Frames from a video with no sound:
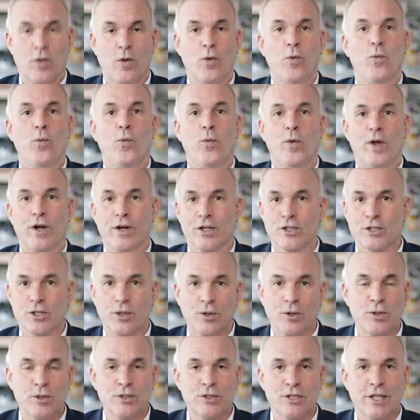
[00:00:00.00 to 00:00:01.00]
We are
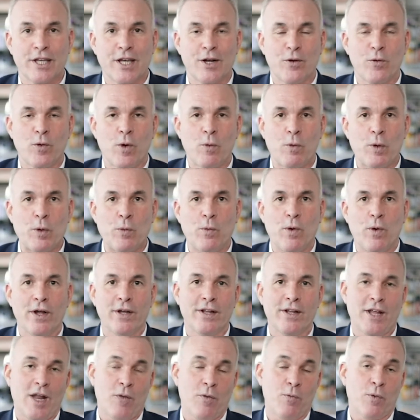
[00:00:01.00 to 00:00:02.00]
so used to getting what we
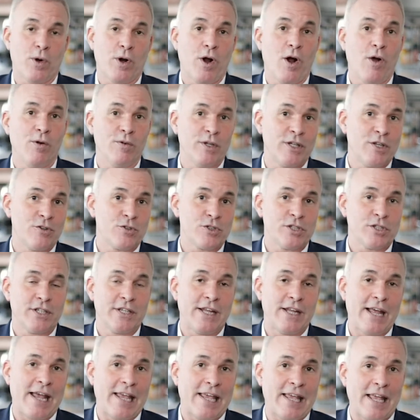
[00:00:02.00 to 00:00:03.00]
want and we're only interested
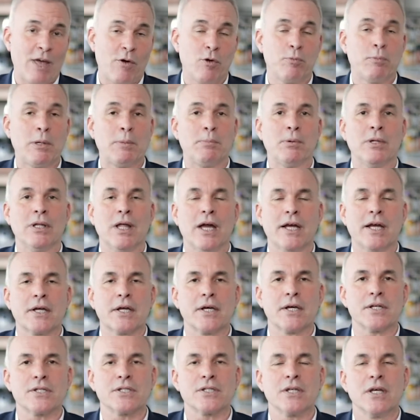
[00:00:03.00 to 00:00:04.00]
in hanging out with people like
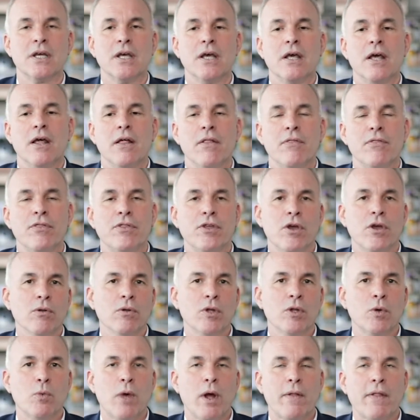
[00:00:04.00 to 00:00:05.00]
us. The
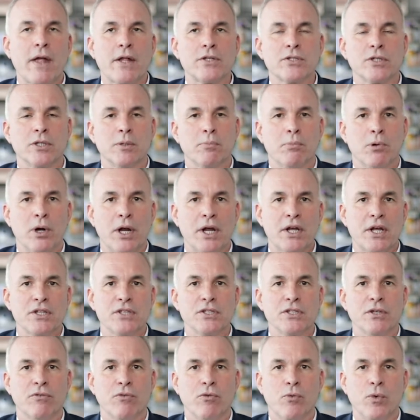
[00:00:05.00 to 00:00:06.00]
only way that's going to break
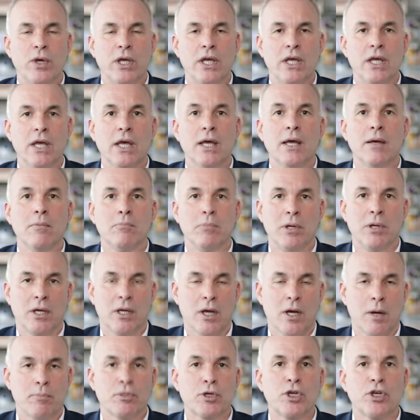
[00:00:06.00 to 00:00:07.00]
is if we
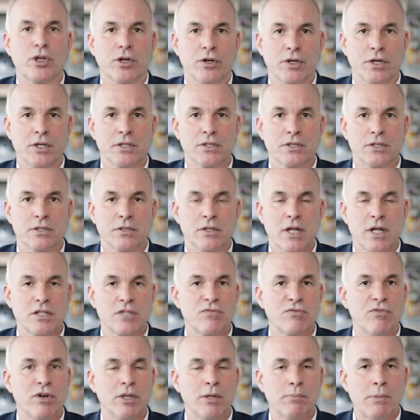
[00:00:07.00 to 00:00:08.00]
become curious.
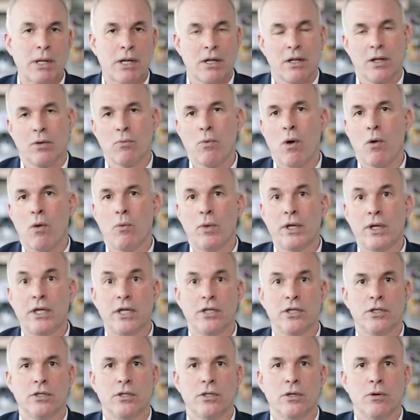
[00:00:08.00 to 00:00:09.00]
That's fundamentally what we
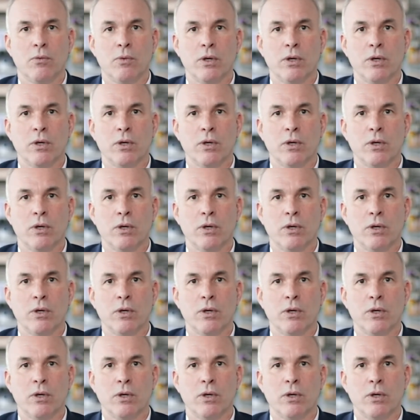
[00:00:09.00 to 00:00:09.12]
need to do.